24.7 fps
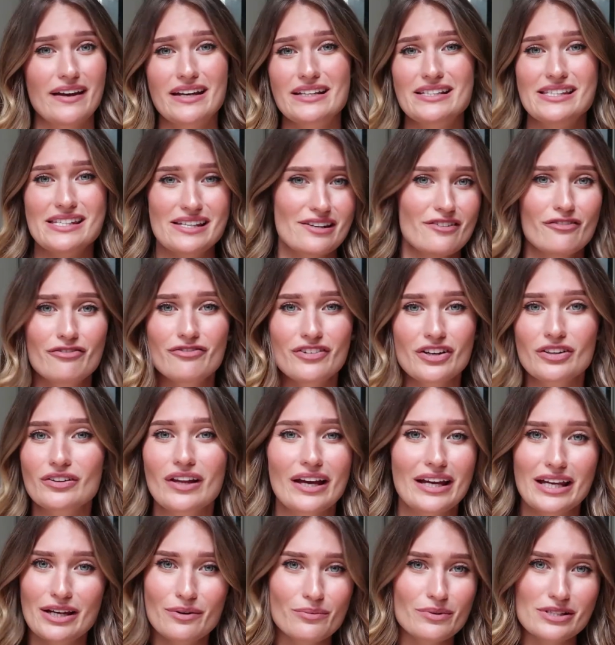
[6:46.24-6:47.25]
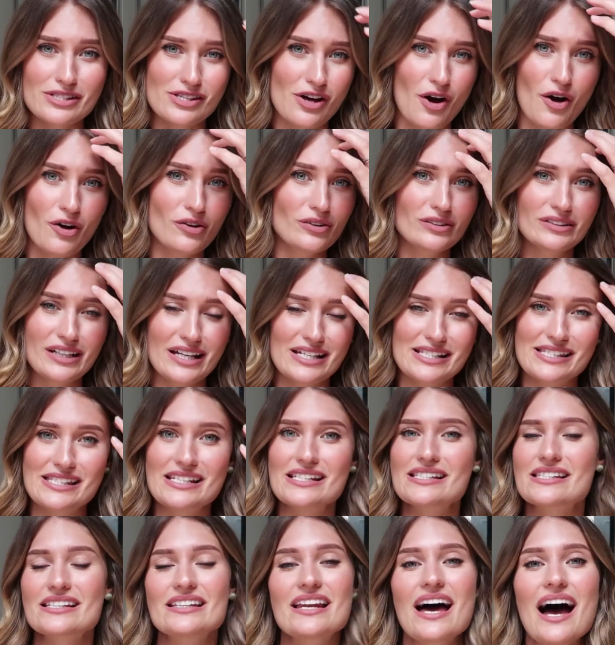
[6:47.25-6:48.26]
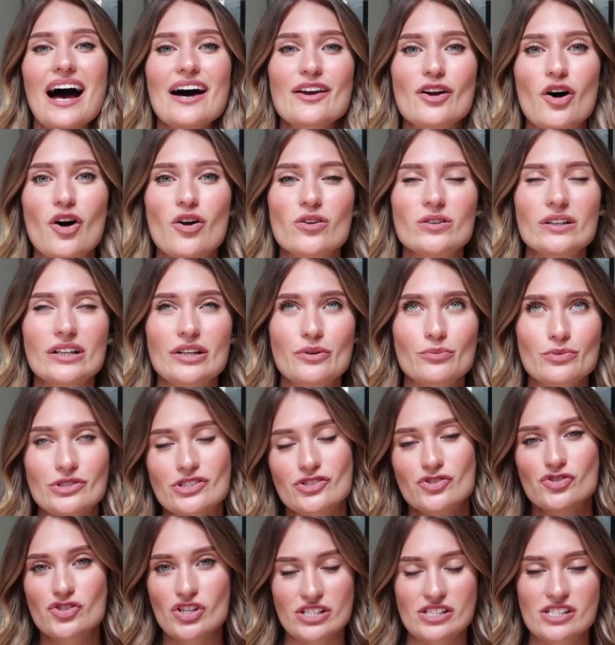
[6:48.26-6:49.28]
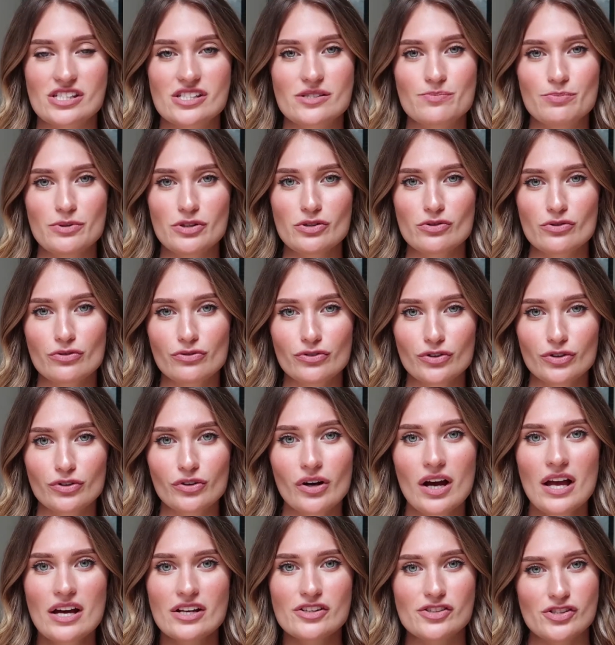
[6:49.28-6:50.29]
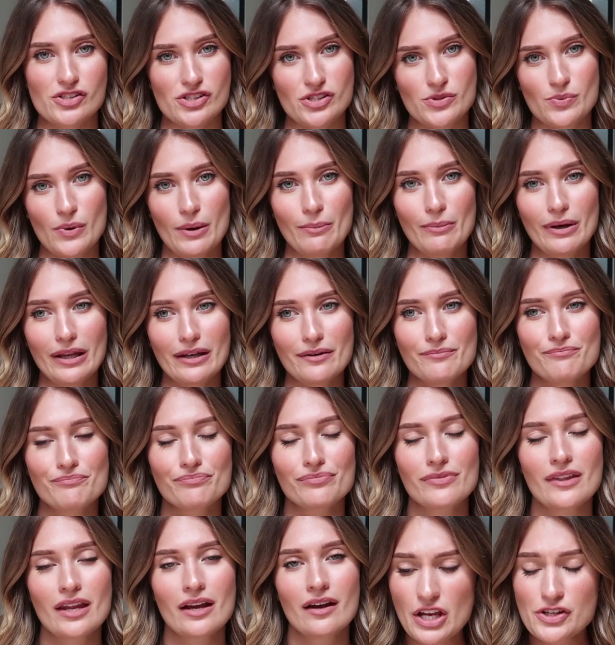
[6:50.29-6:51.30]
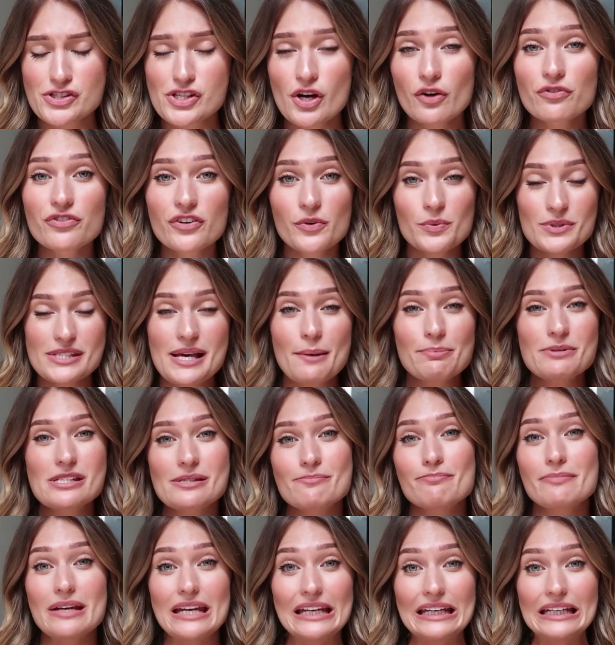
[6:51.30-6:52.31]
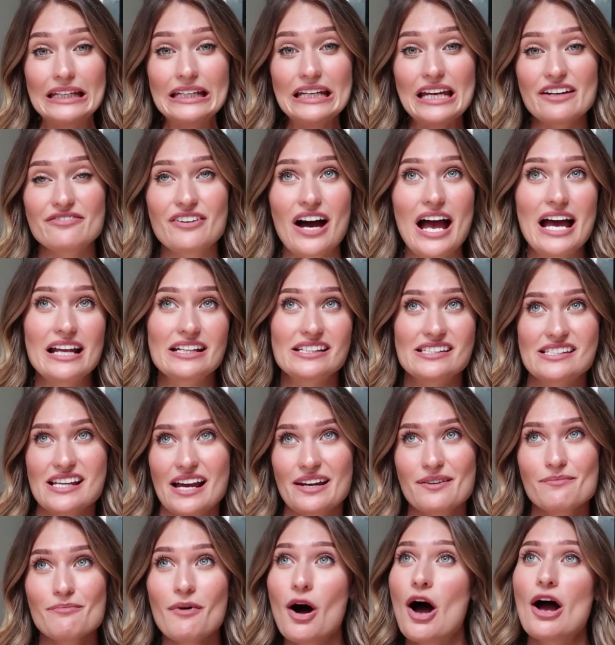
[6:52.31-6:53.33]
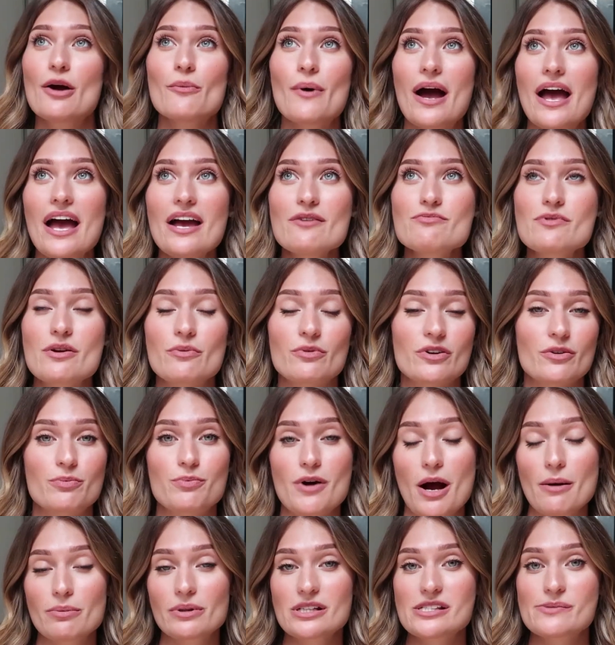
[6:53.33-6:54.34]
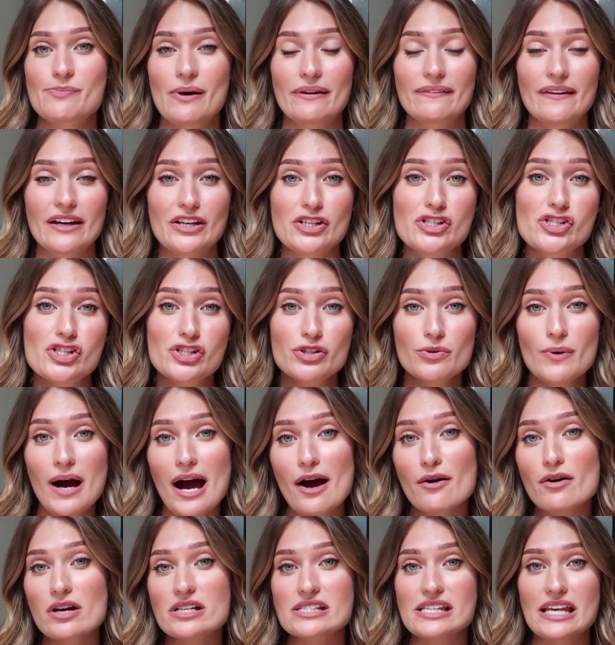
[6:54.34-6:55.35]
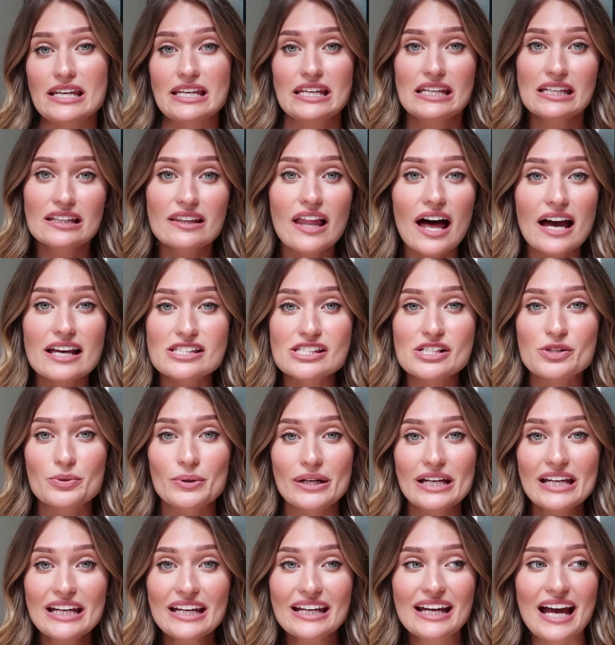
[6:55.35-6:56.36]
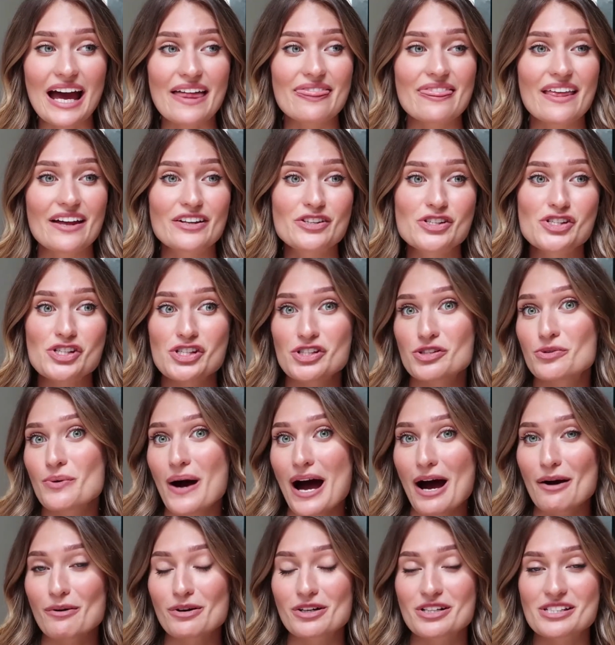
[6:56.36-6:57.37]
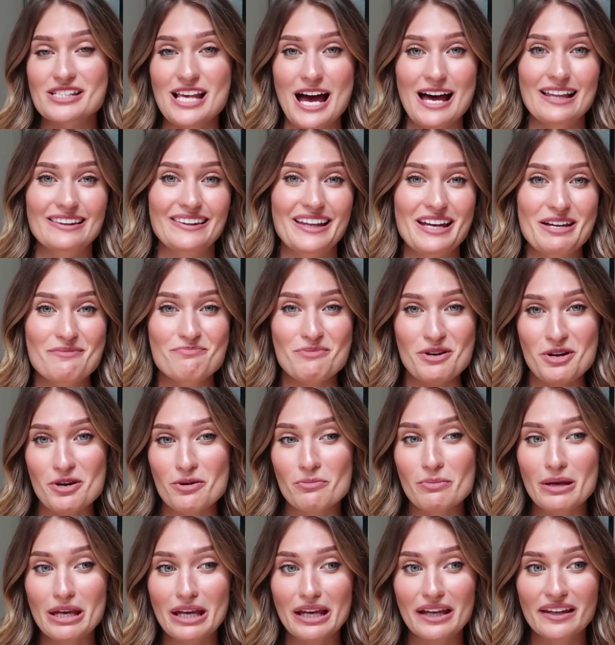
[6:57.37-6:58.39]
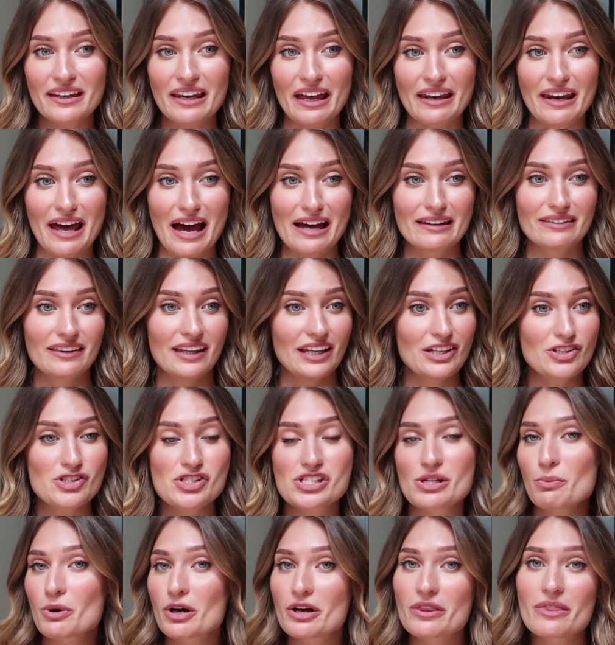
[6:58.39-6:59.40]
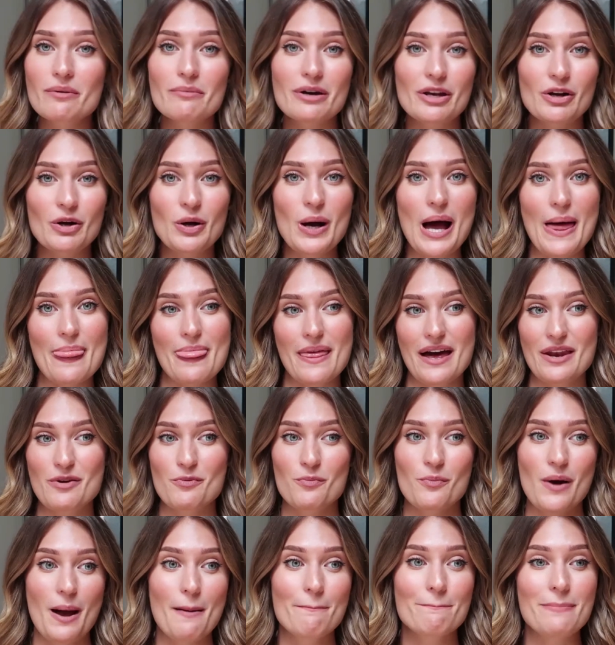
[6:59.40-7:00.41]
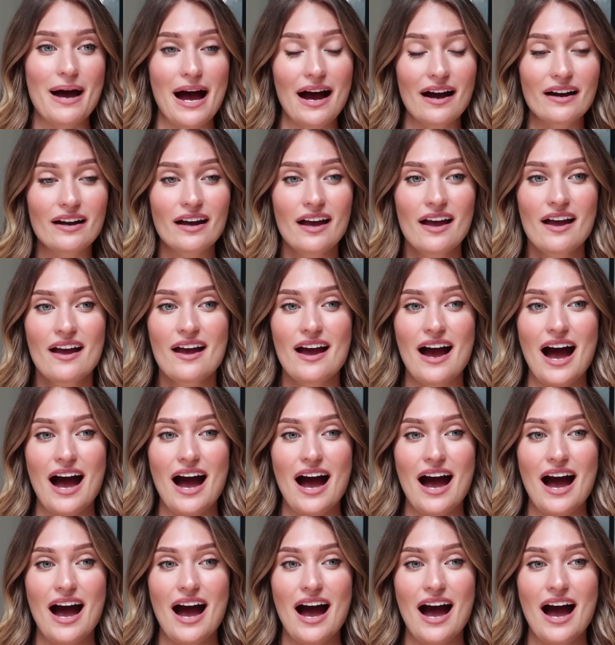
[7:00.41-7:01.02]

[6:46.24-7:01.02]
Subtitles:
Like, it didn't feel like it was the holiday season at all. And it was just as beautiful to swim in. So if it was up to me, if I had done it my way, we would have probably spent like 2 hours at Eli's Creek and then 2 hours at Lake Birrabeen and had lunch somewhere in the middle and then went back.